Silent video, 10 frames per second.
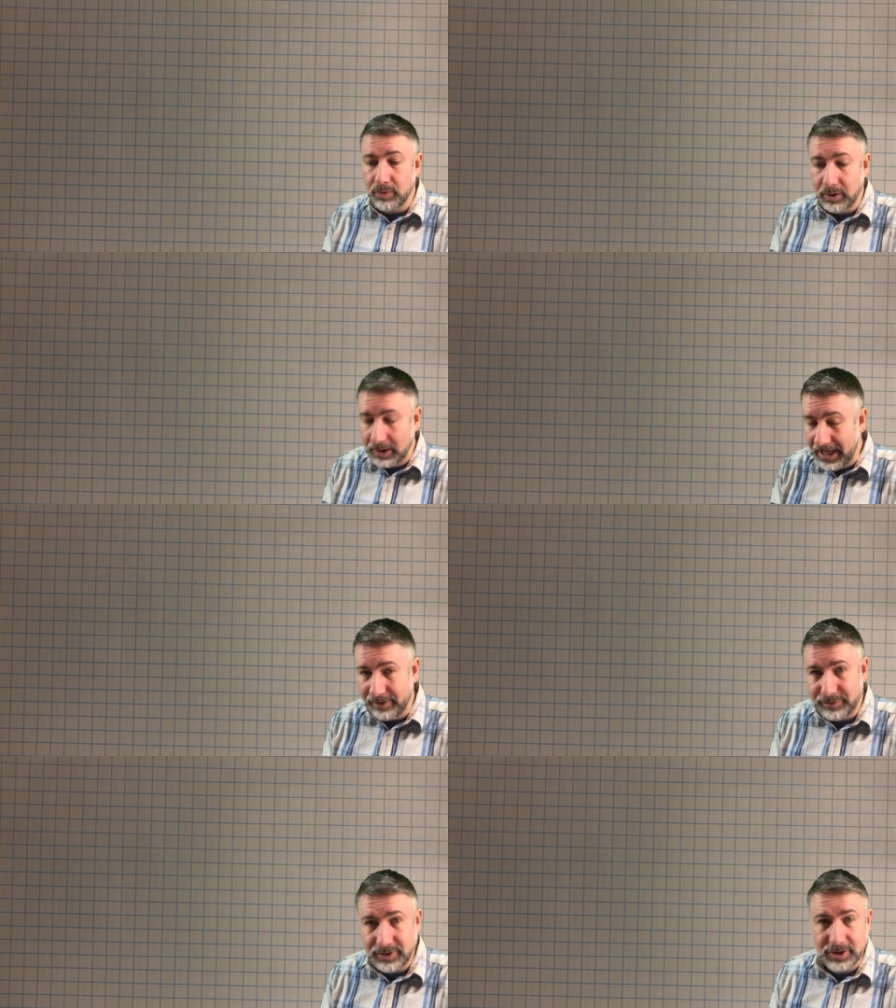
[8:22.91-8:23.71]

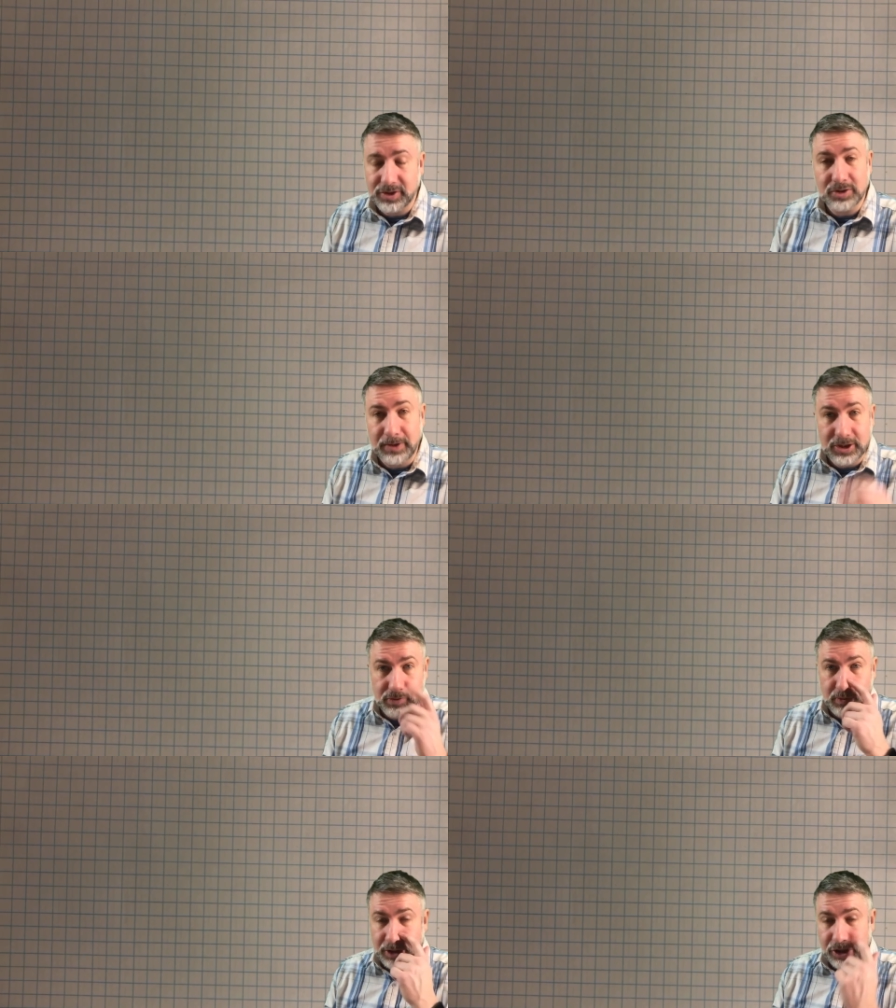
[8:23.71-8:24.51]
left just as much as
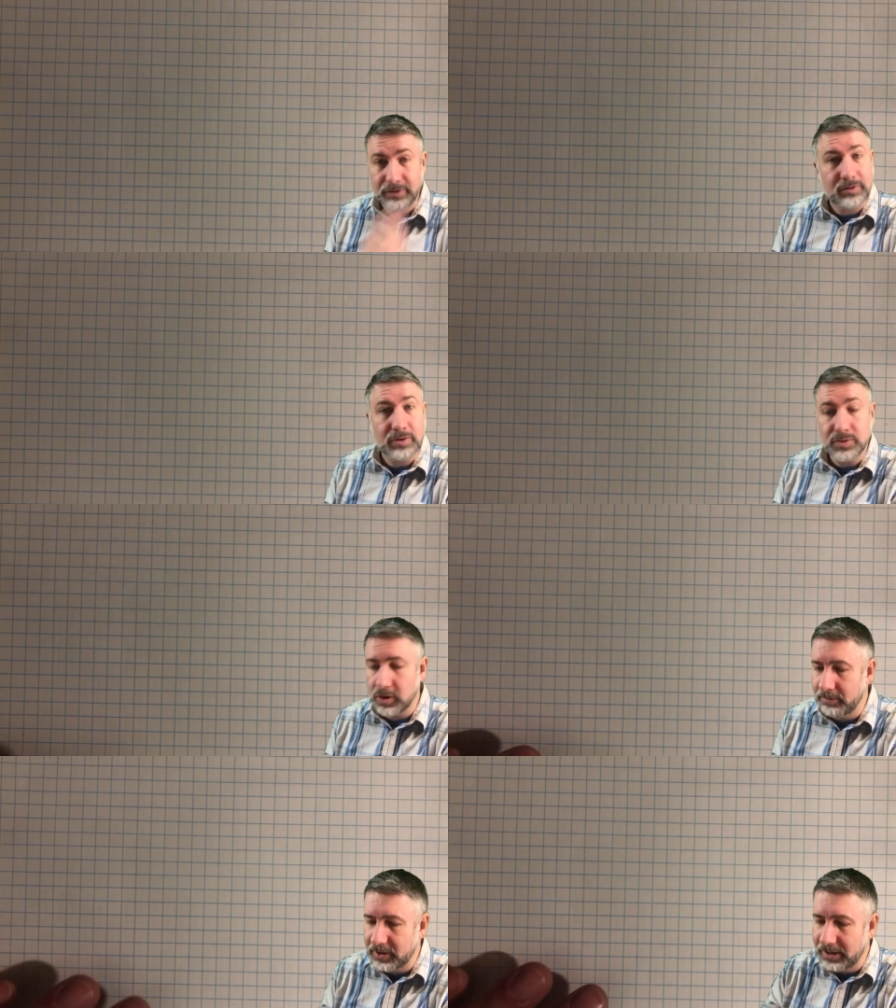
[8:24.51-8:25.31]
we want to shift 2's
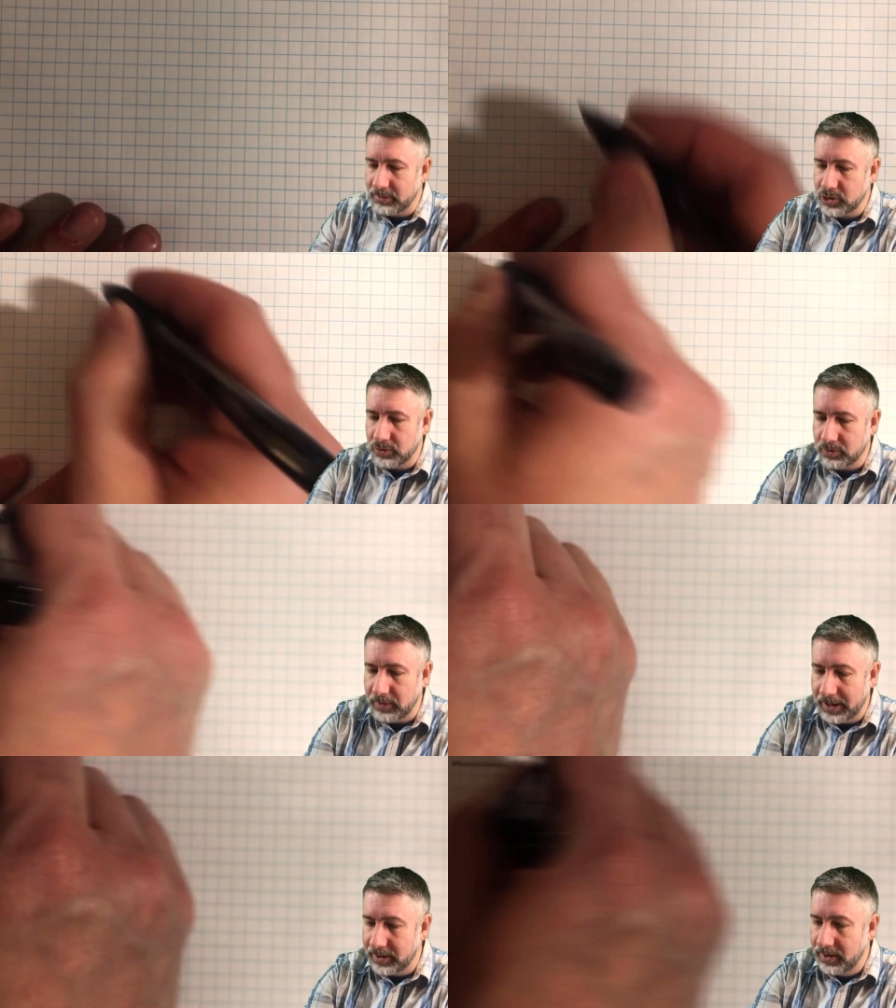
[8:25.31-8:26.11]
complement numbers to the right?